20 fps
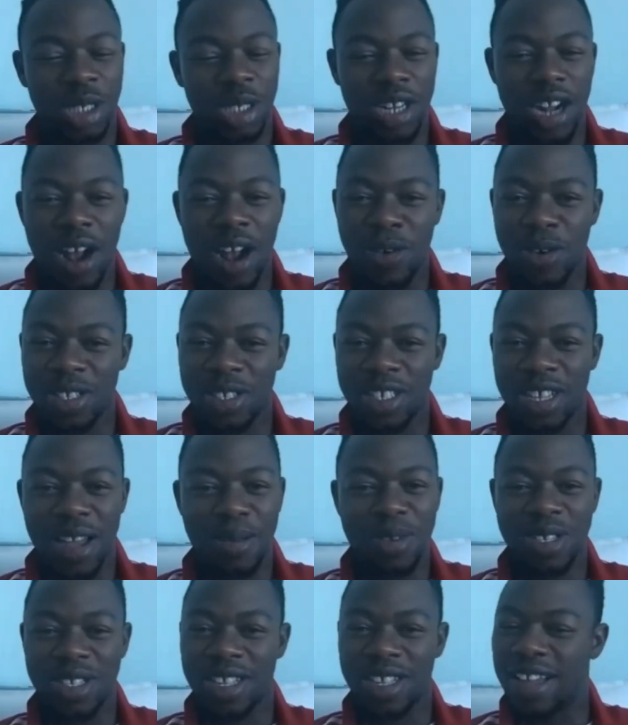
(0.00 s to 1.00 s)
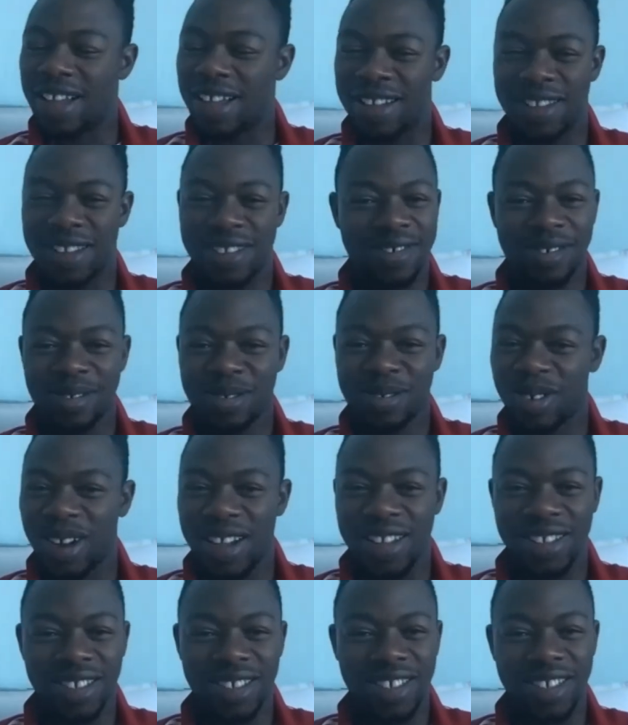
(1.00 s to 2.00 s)
time is like
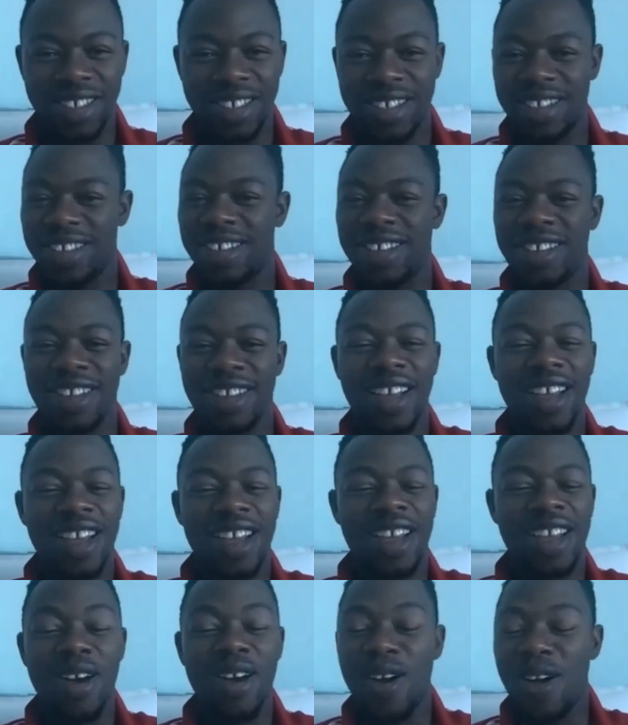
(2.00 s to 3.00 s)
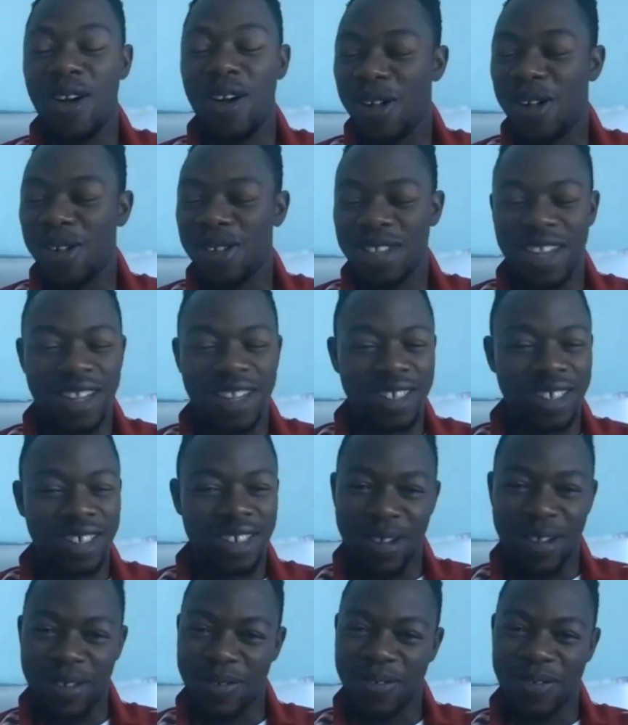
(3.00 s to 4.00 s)
crazy, all that
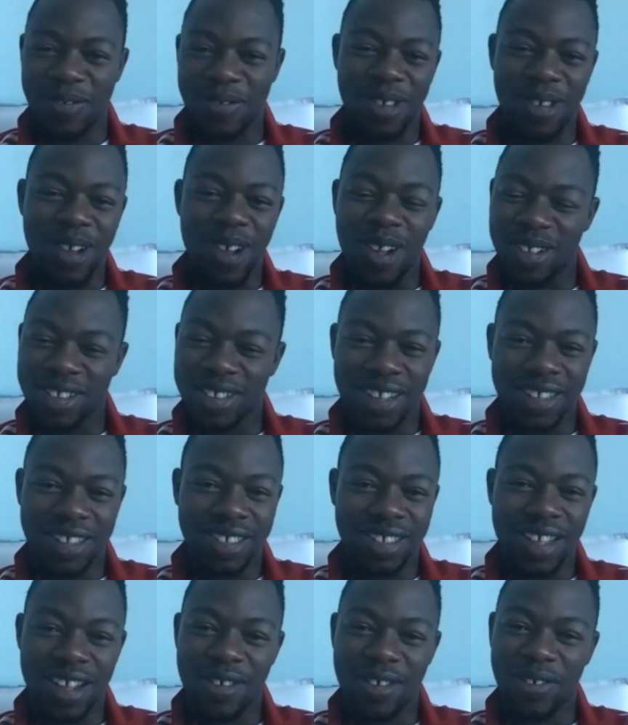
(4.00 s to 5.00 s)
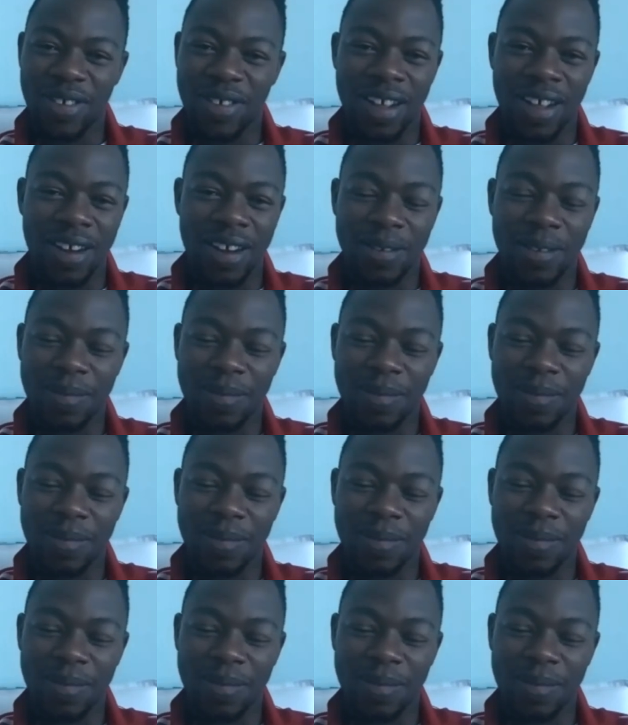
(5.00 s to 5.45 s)
stuff, all that stuff, and